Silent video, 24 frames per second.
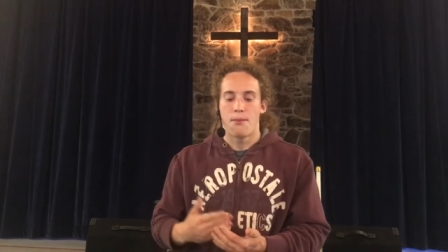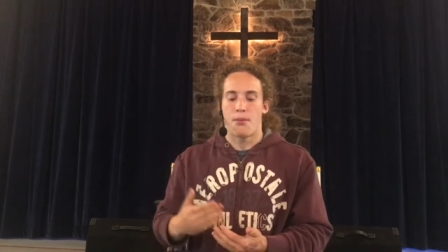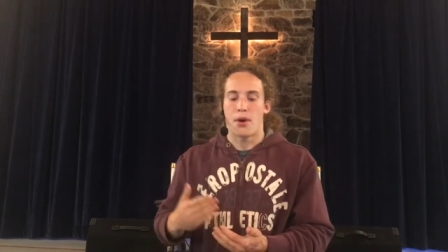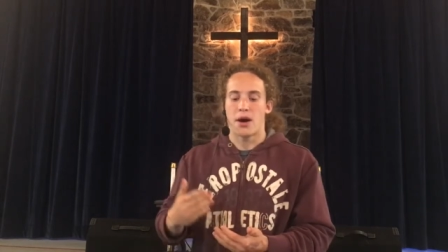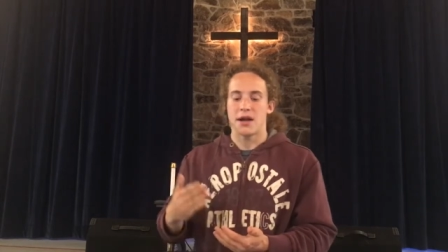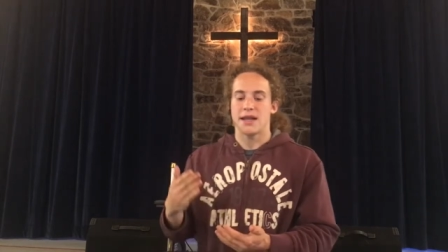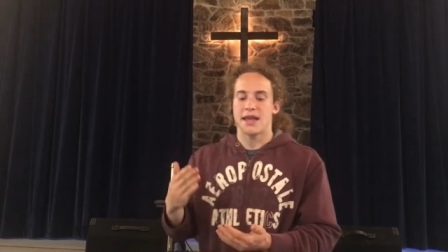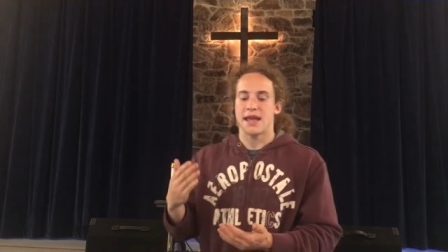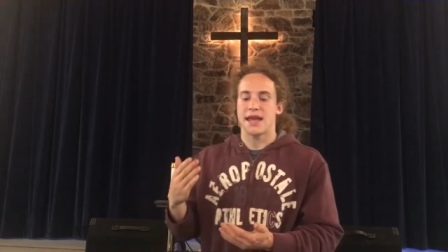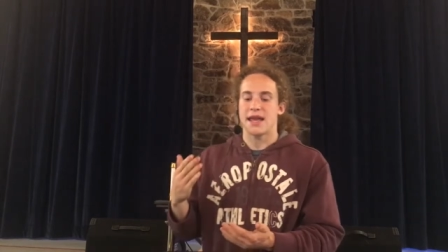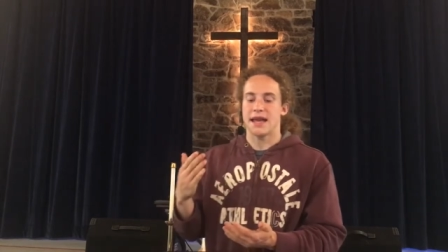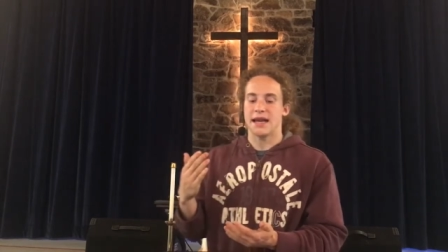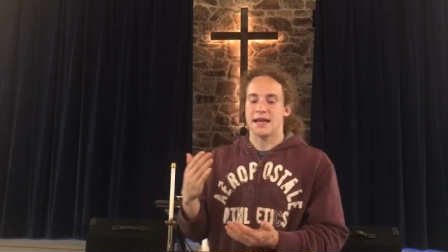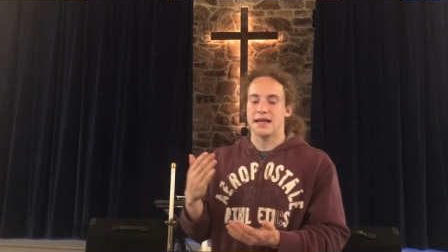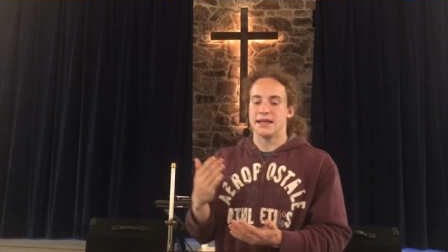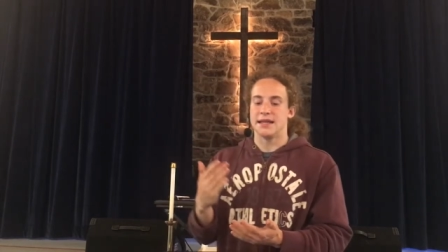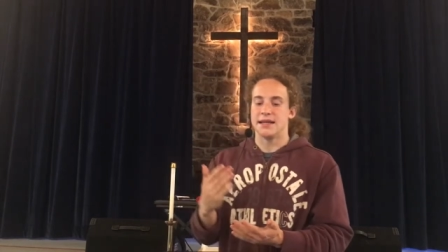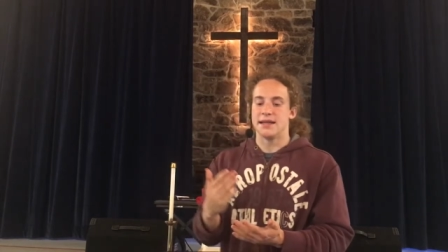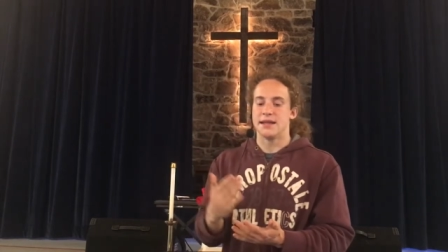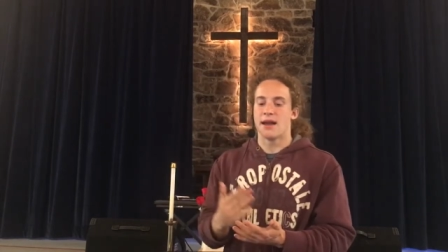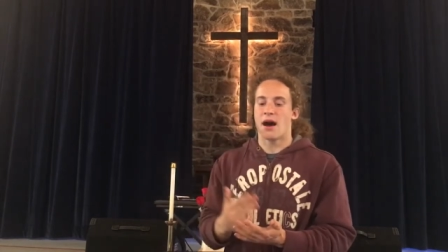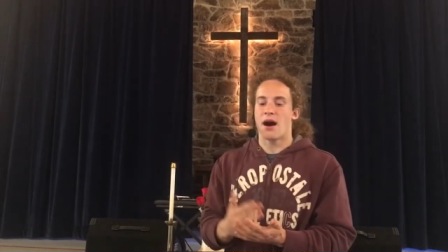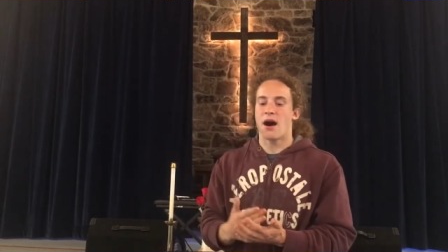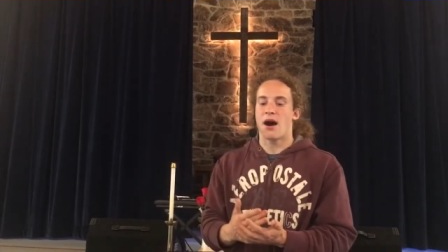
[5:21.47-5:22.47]
but
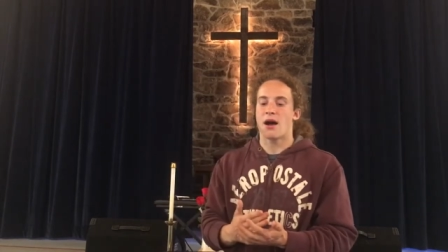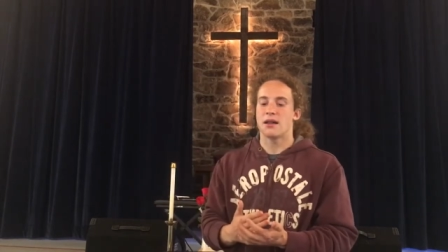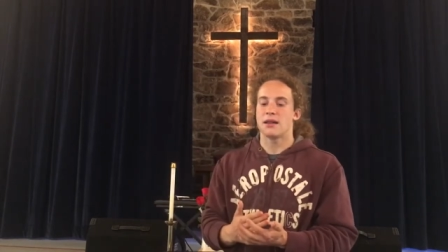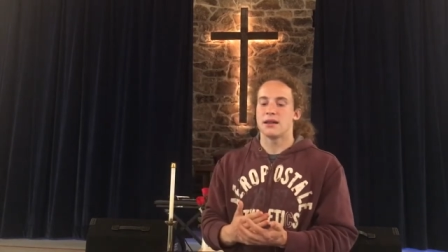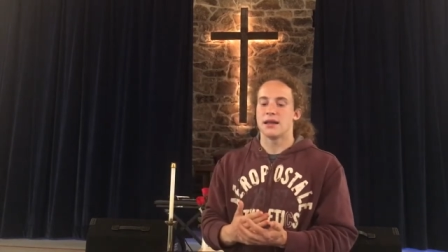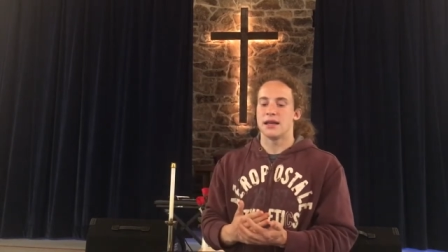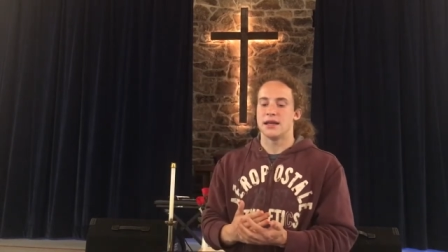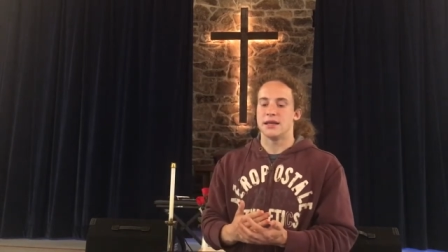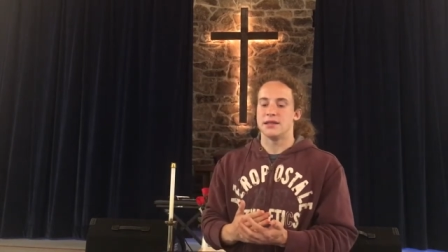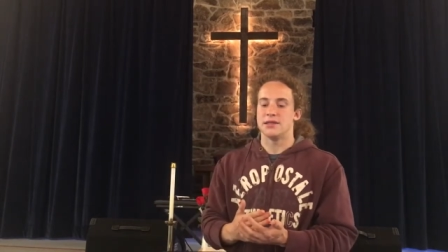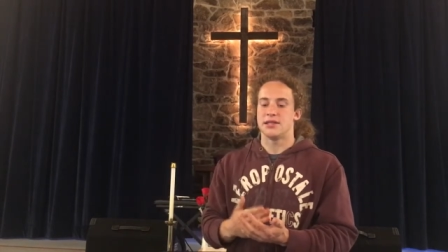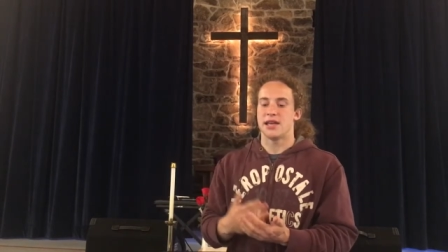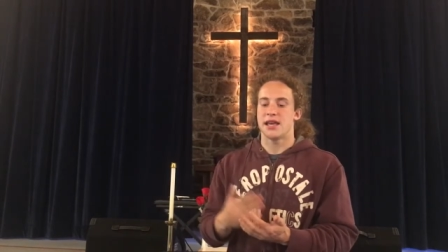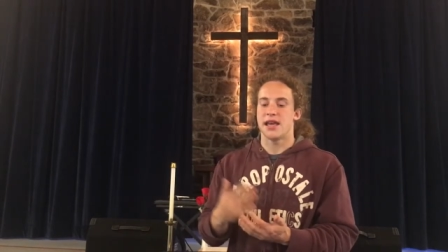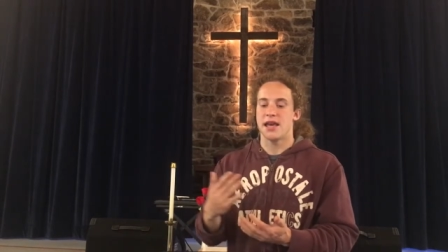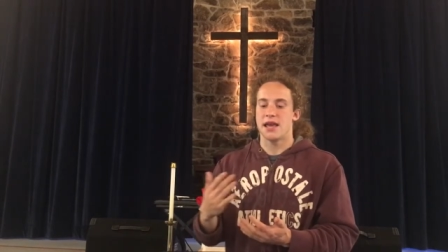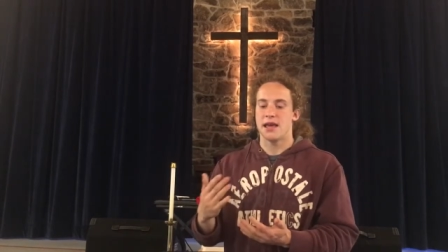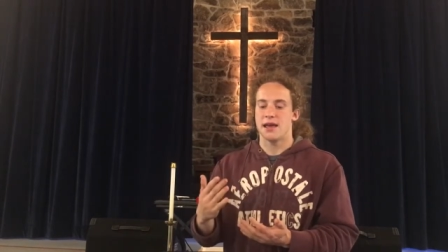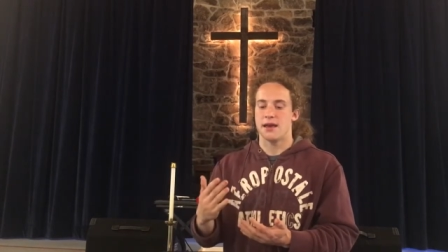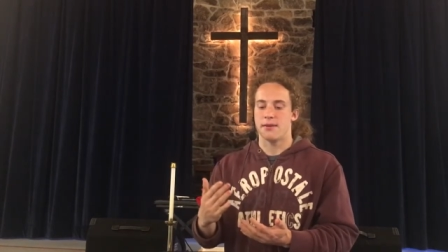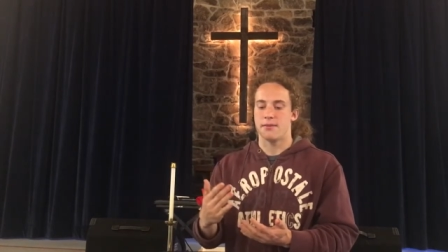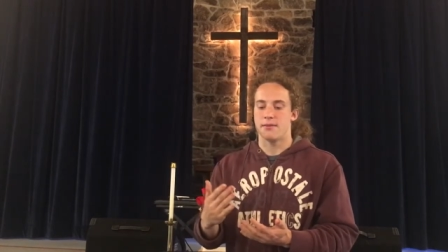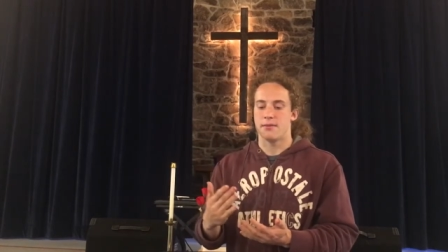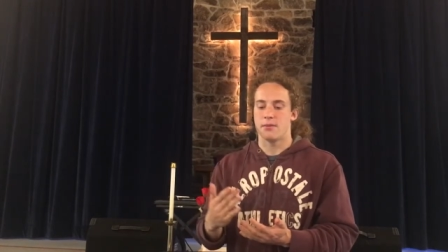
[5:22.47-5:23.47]
acknowledge
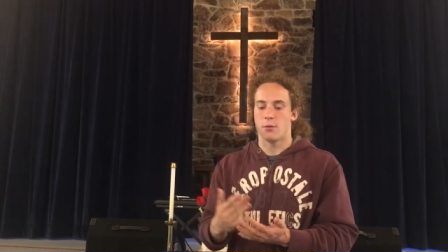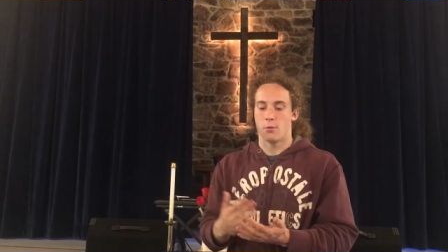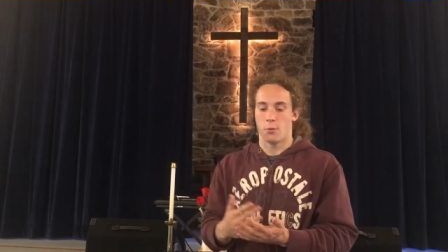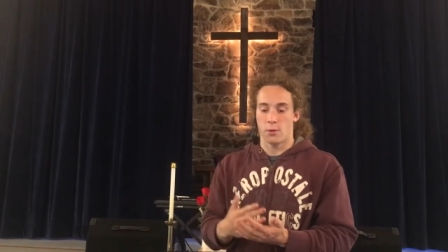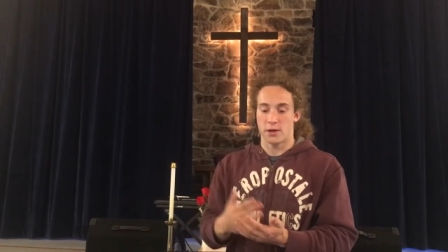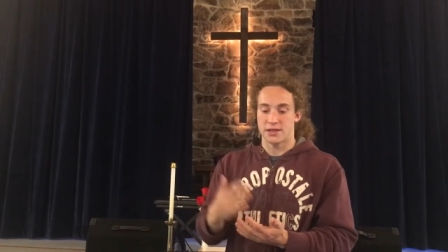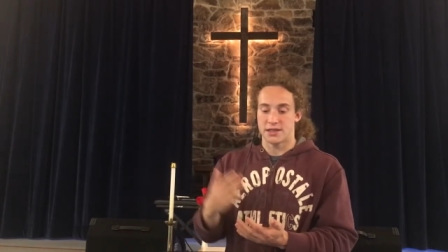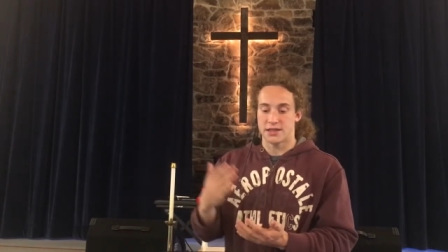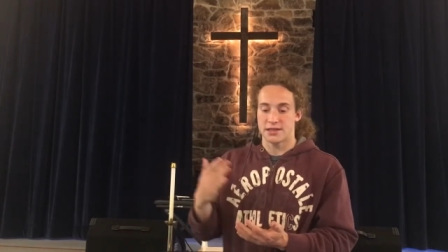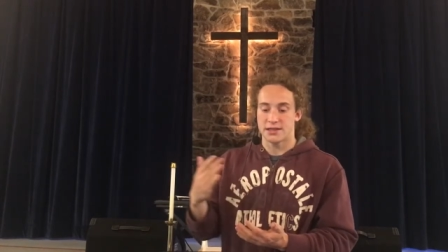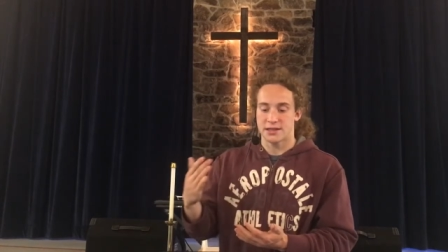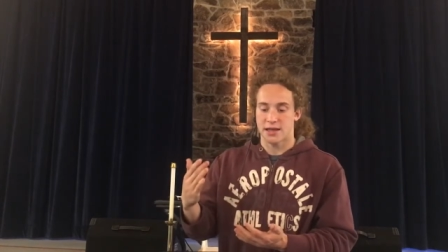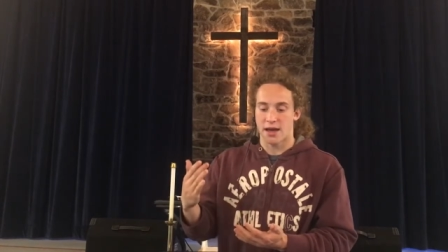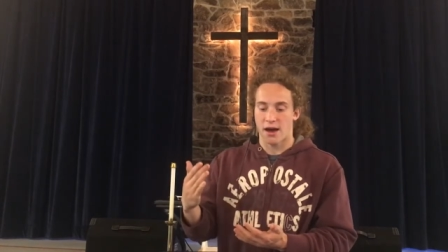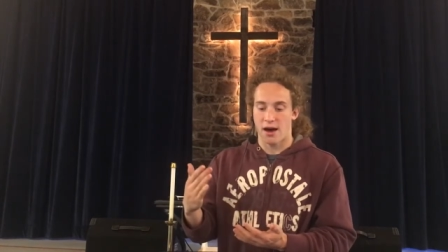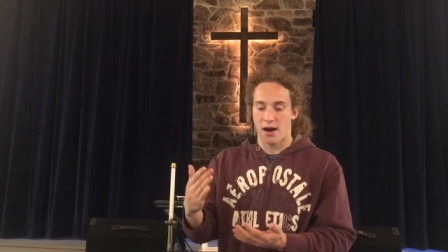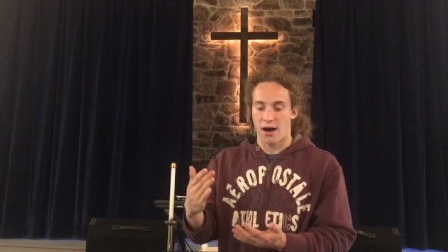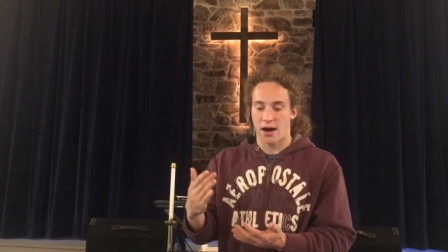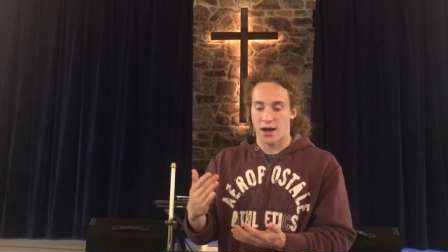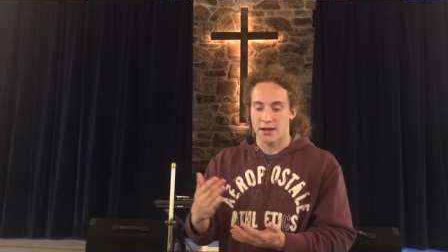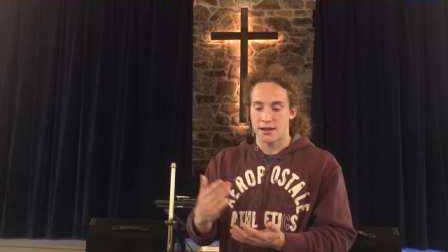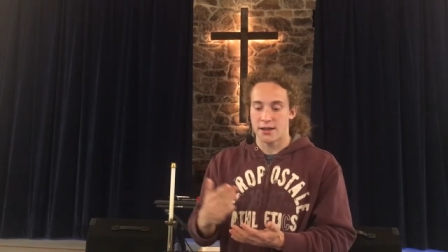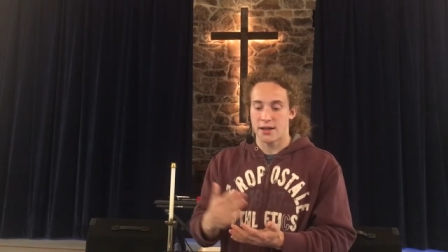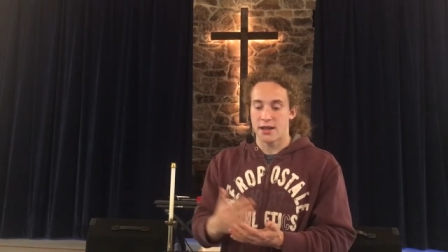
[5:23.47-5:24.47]
Him, which is
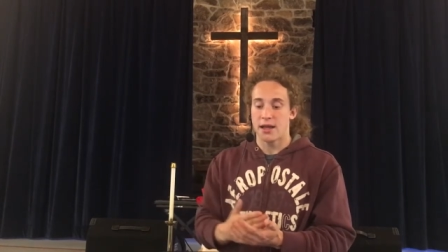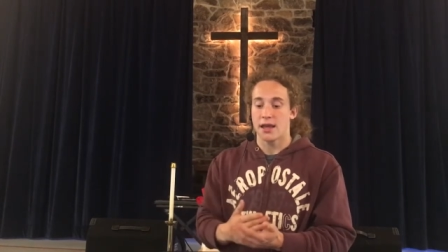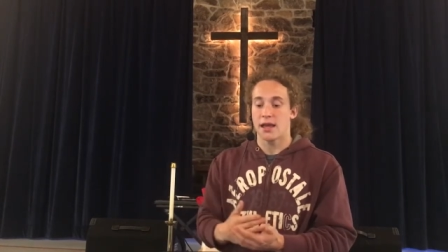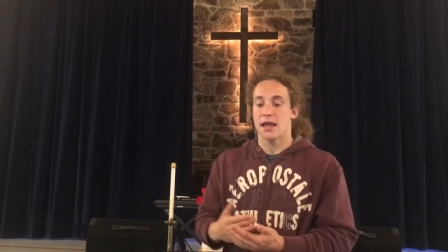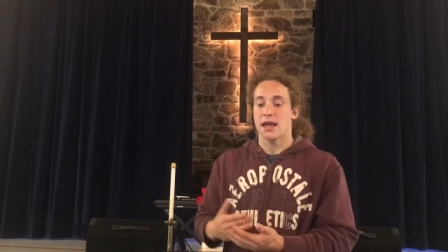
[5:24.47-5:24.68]
God,